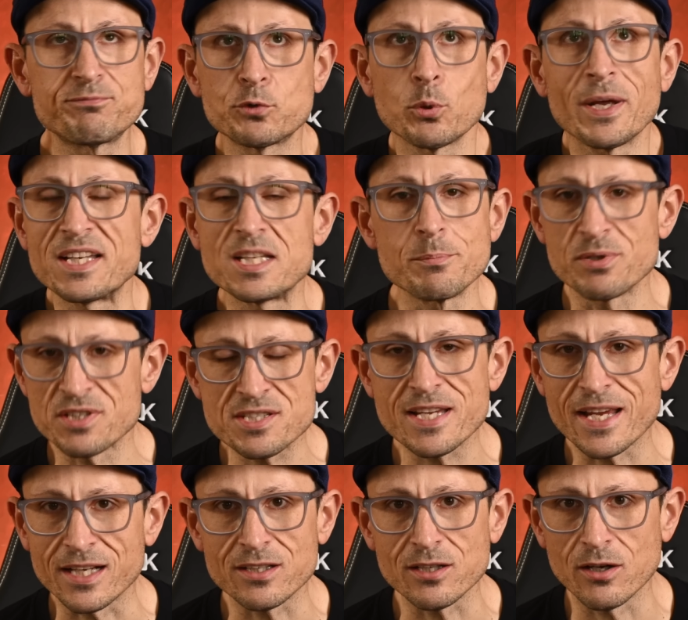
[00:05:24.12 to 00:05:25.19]

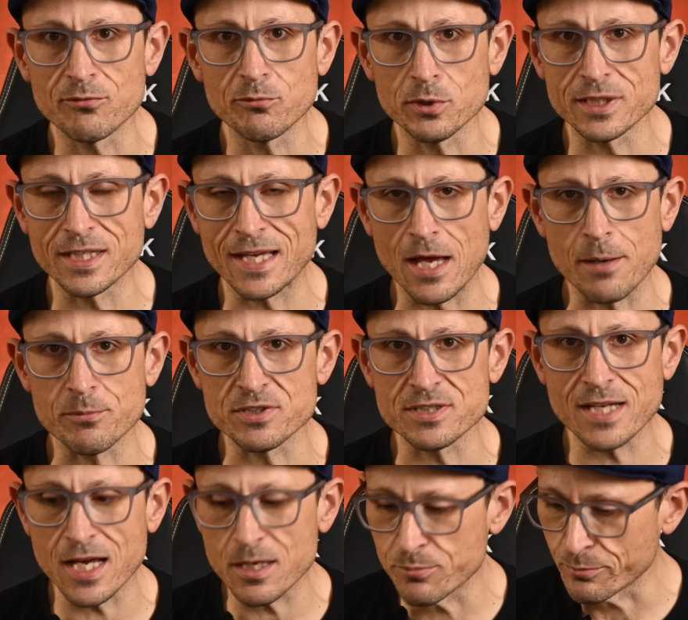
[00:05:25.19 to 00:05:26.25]
20% of what the camera is
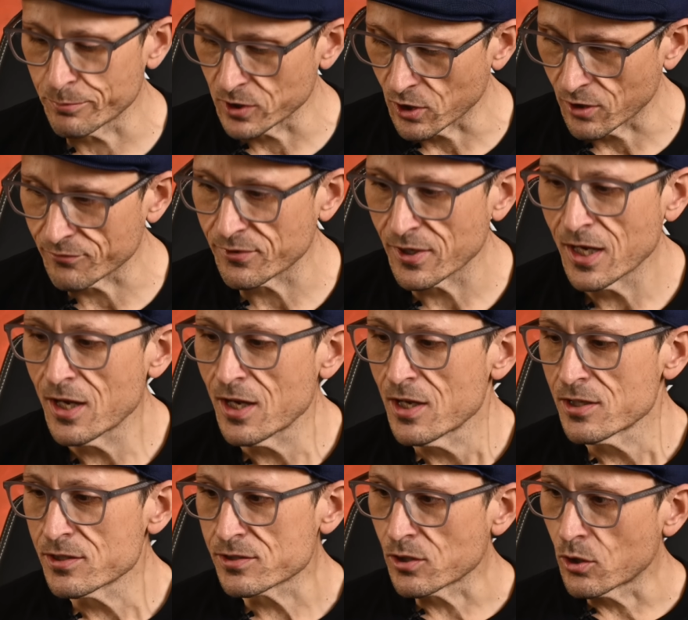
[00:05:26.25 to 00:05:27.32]
capable of.
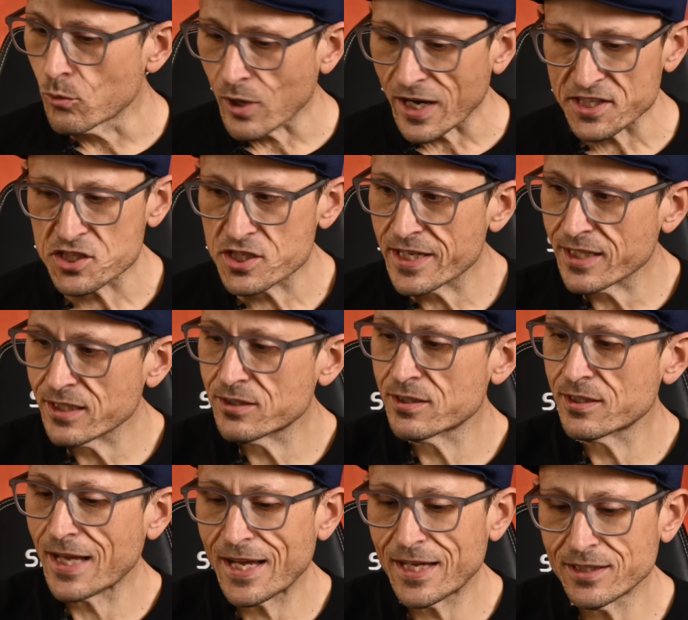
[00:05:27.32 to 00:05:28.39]
So I checked
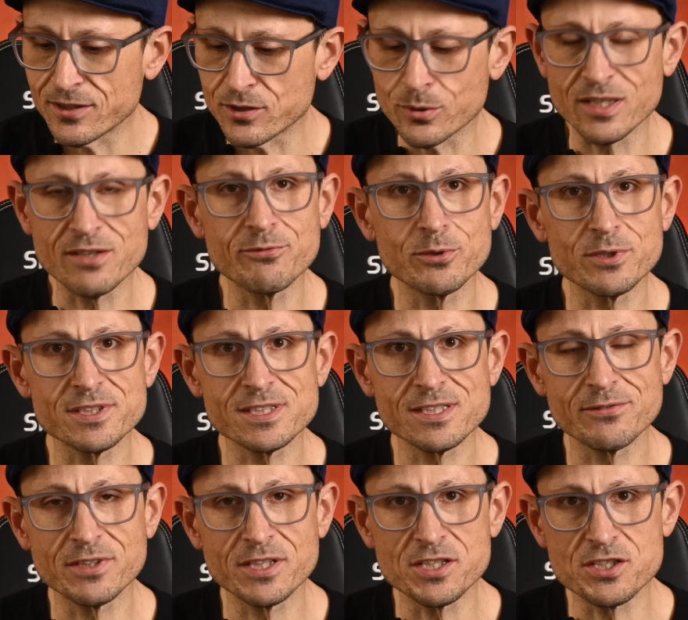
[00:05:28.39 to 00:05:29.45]
and the 24 to
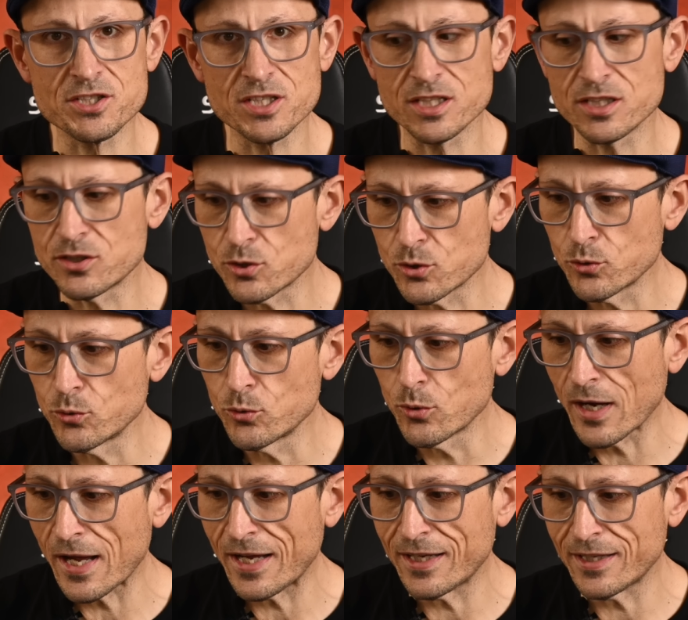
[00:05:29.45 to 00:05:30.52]
70
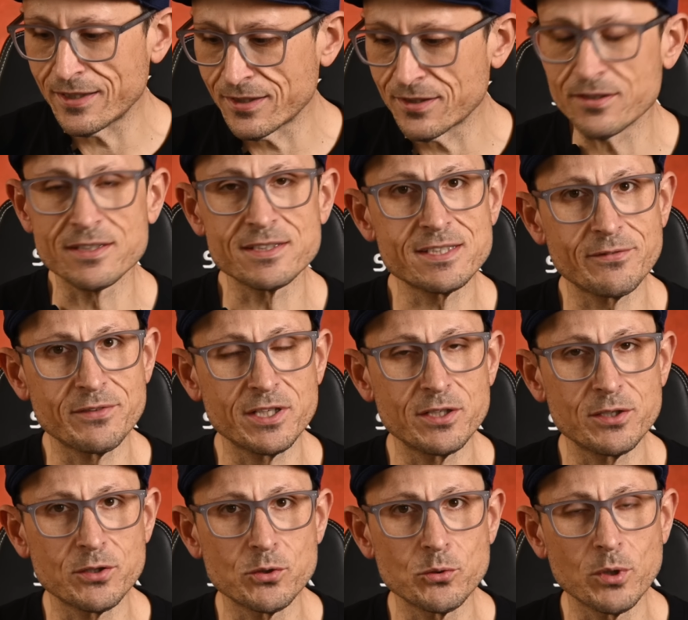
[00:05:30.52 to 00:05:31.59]
G2 and the 70
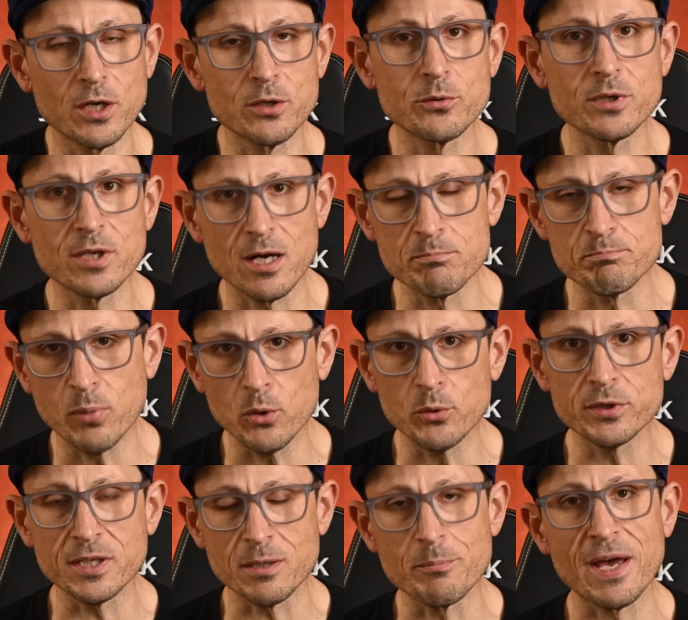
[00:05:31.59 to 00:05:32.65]
to 200 are
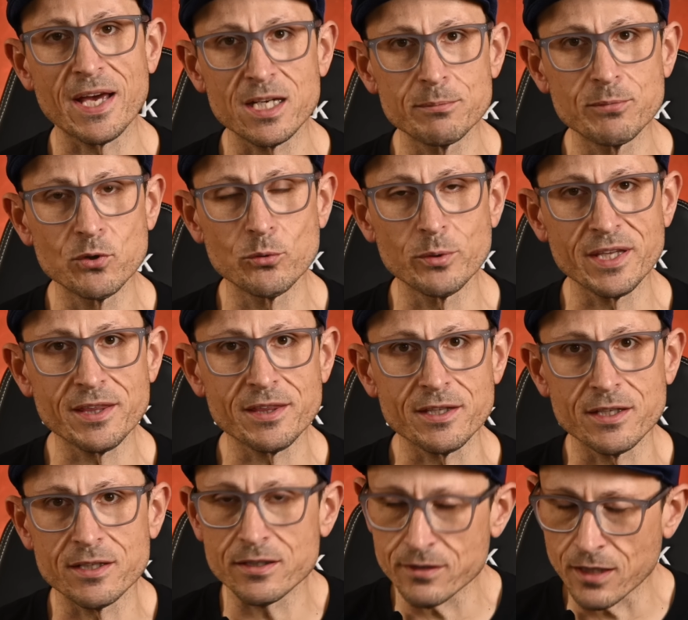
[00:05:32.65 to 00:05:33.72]
both compatible with
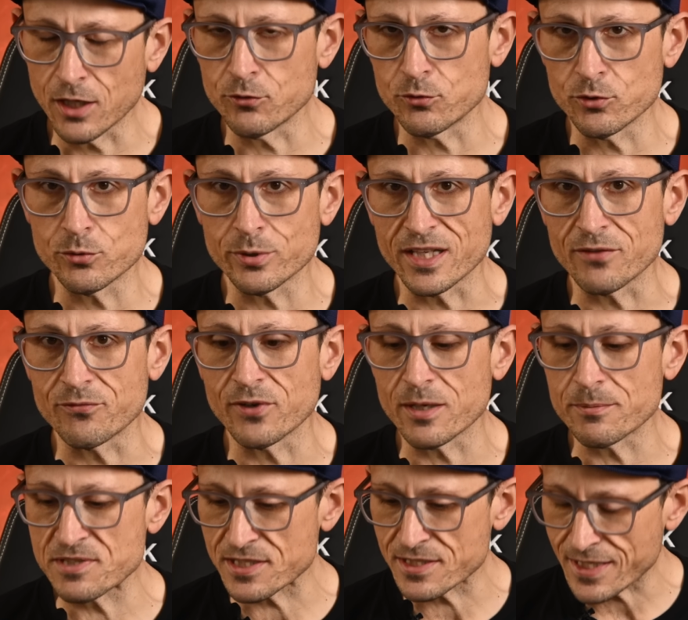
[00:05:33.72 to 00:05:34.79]
the 120
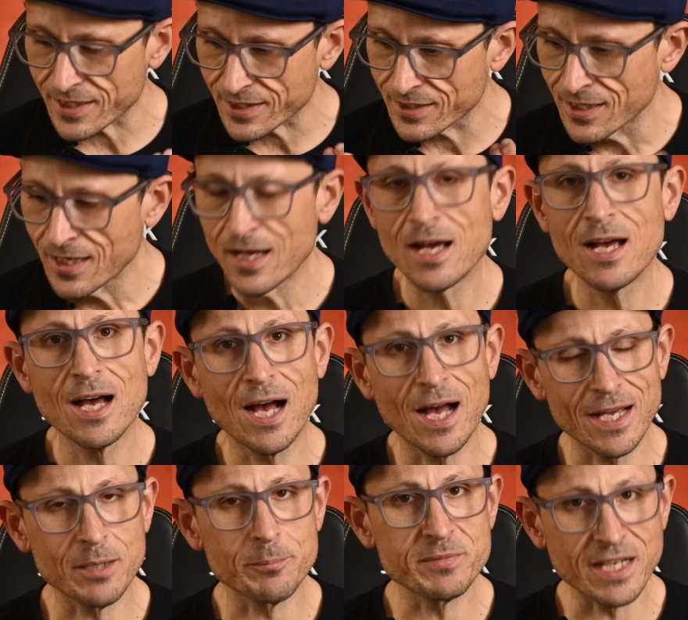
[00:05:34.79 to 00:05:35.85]
frames a second.
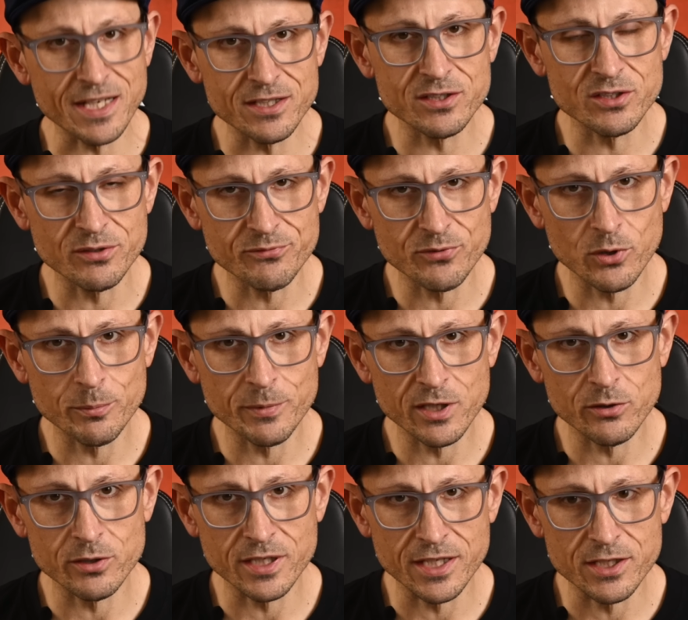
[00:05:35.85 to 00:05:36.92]
I updated the
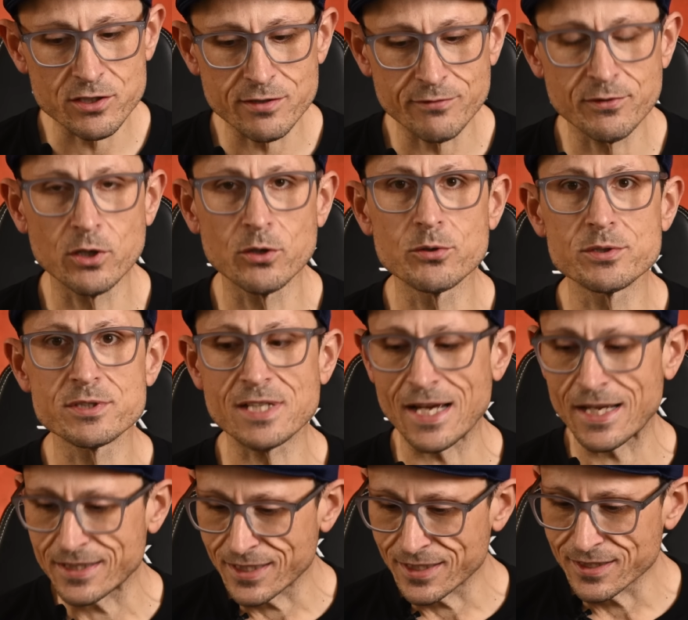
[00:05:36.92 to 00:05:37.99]
firmware on each of those
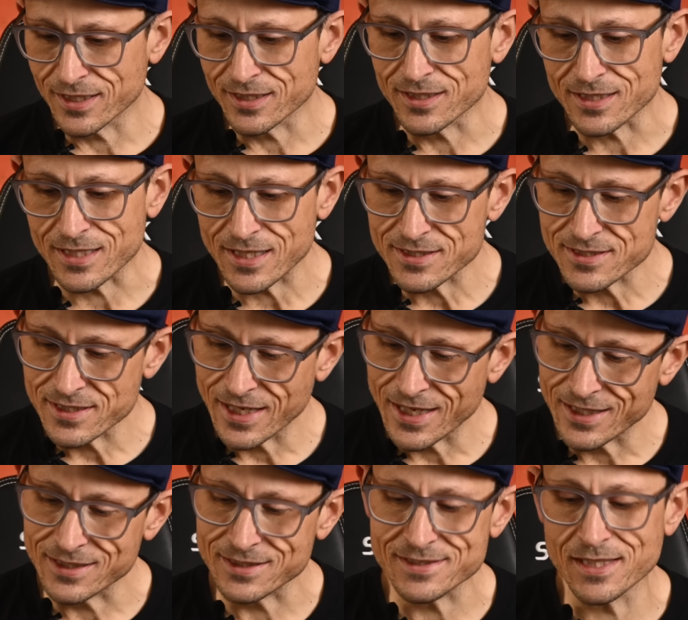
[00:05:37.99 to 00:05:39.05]
and then did the test
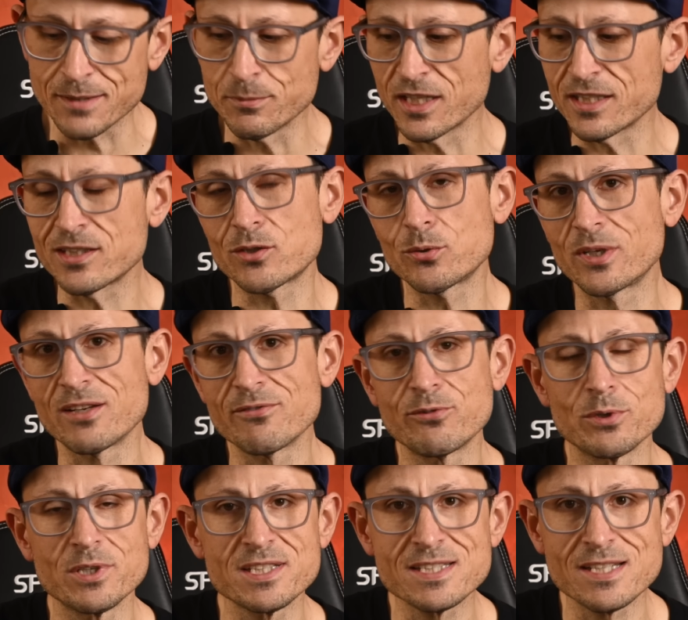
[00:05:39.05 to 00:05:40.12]
again. It seemed like the
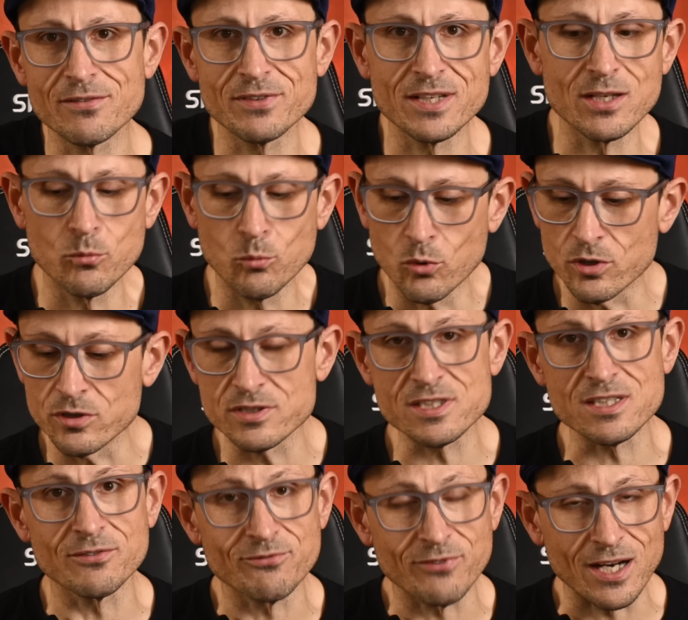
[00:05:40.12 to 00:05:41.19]
24 to 70 was
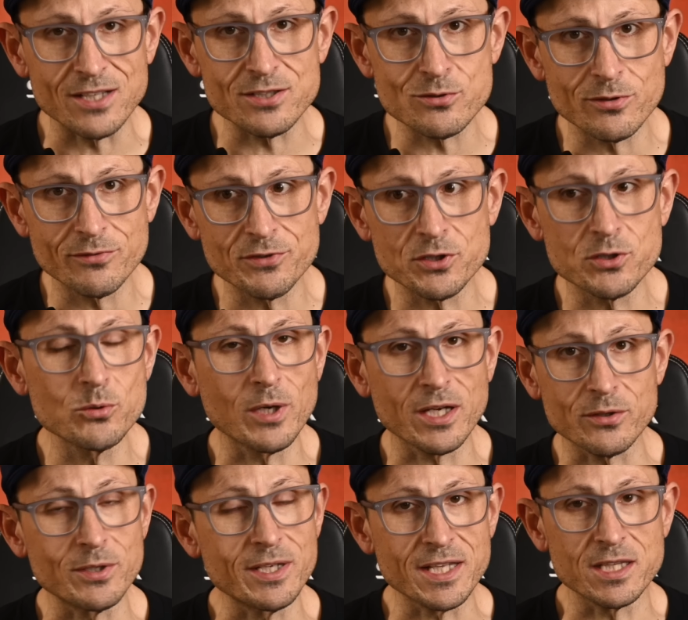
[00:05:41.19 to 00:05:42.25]
the faster of the two. I
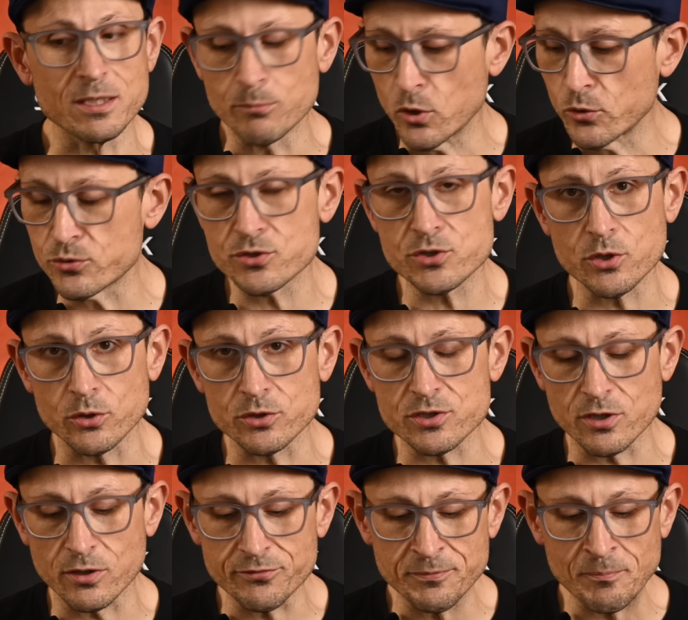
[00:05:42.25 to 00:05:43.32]
could get the most shots
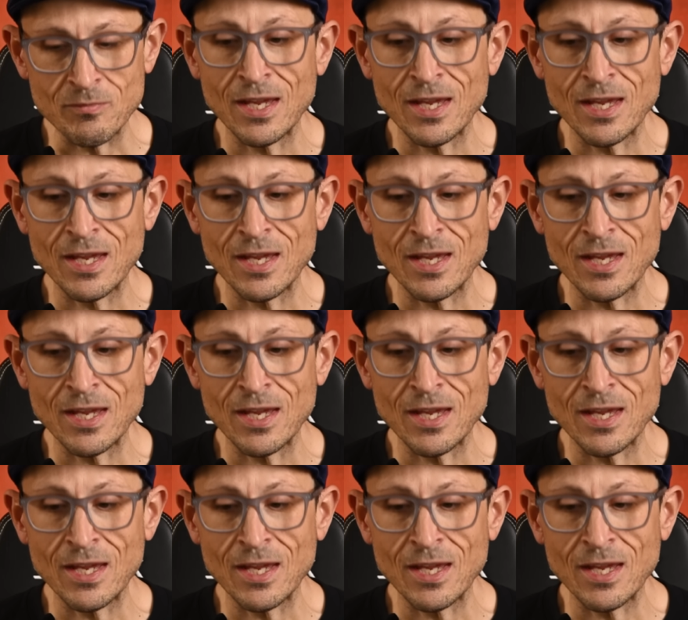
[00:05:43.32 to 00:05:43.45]
off.